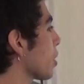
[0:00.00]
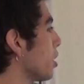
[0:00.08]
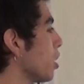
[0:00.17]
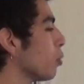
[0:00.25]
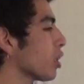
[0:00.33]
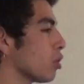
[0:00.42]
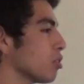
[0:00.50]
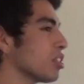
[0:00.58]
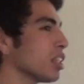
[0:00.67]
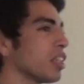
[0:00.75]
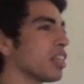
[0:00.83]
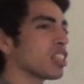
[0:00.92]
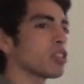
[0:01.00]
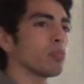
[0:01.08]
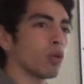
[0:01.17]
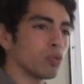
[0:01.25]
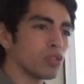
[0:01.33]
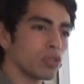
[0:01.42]
They were constantly
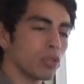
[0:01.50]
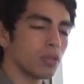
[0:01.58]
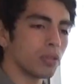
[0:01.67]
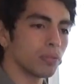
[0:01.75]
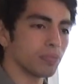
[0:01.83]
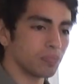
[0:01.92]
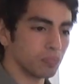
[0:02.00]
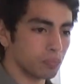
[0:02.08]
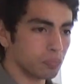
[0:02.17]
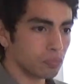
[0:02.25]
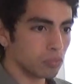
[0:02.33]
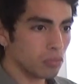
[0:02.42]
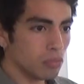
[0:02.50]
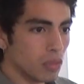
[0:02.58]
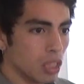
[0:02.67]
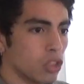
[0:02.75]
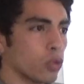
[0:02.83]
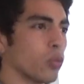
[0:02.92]
exposed
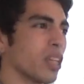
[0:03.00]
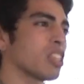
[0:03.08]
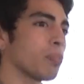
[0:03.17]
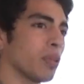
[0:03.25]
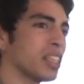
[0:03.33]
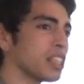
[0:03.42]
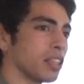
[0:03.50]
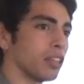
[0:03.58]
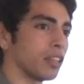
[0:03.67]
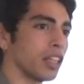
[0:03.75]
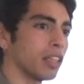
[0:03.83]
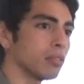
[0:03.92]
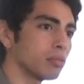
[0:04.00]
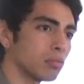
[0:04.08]
to explicit learning